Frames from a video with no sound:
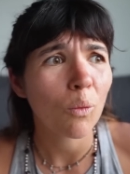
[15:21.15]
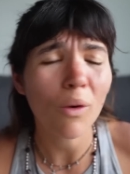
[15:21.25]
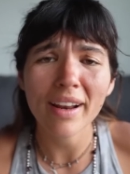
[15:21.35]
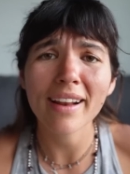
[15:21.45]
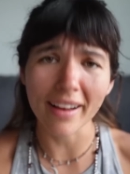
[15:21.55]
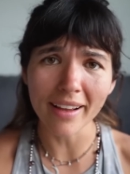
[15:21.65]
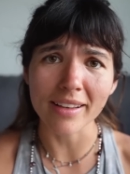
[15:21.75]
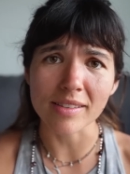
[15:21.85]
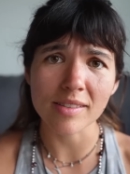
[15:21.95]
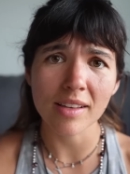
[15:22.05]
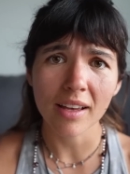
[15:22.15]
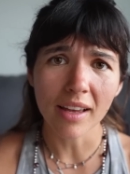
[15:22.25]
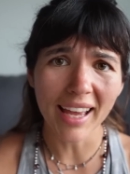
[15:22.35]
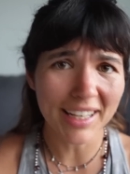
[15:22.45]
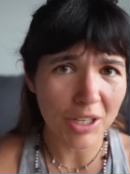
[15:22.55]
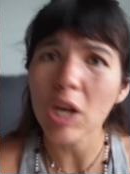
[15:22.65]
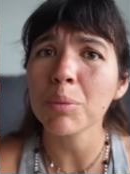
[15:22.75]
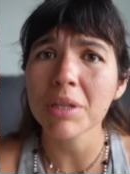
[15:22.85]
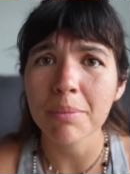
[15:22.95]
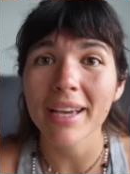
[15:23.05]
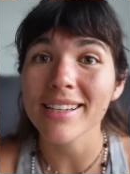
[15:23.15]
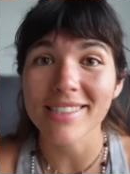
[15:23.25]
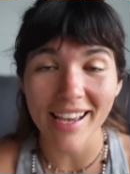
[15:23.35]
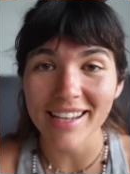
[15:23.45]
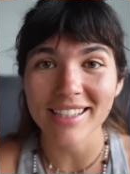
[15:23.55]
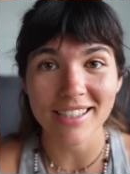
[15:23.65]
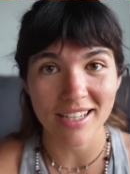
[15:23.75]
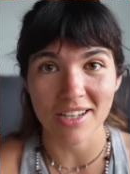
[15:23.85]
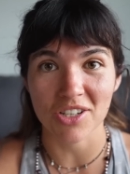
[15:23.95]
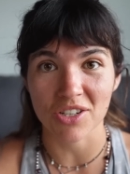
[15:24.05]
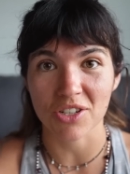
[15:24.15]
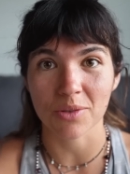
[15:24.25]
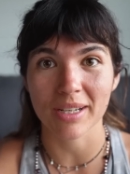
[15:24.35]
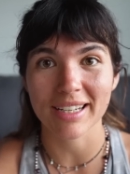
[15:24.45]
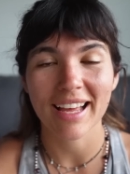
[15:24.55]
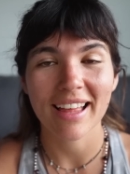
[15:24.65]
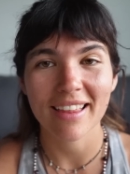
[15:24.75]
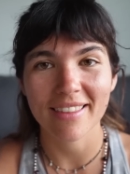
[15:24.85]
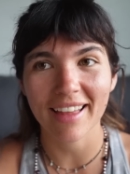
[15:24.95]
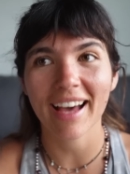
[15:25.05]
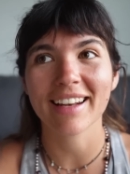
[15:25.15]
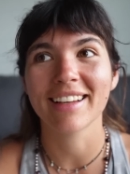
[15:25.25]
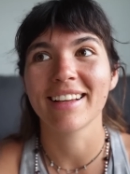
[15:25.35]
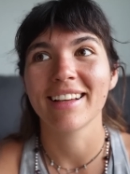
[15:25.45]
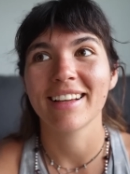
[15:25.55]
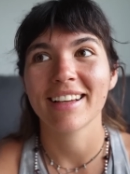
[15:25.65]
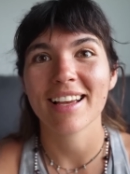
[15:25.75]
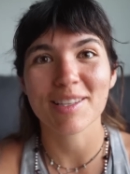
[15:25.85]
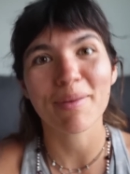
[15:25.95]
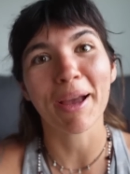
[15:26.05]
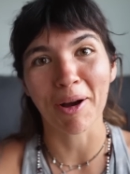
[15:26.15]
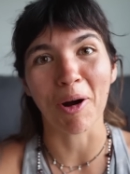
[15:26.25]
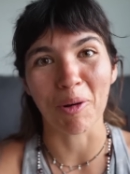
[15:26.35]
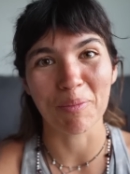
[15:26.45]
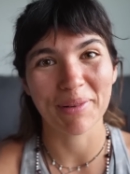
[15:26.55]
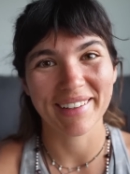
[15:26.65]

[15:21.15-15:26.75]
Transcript: what it is and nobody pays any attention to it. That is my hope.